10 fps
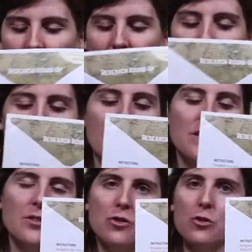that
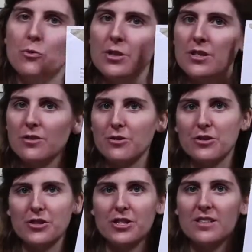each
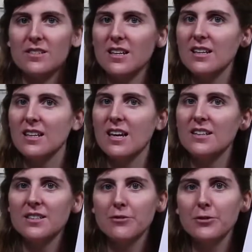researcher is studying a
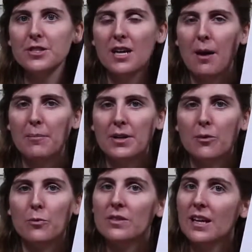different topic
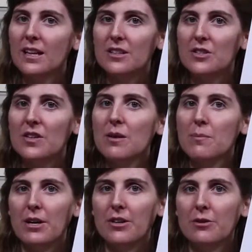related to the
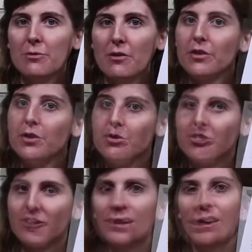American Revolution.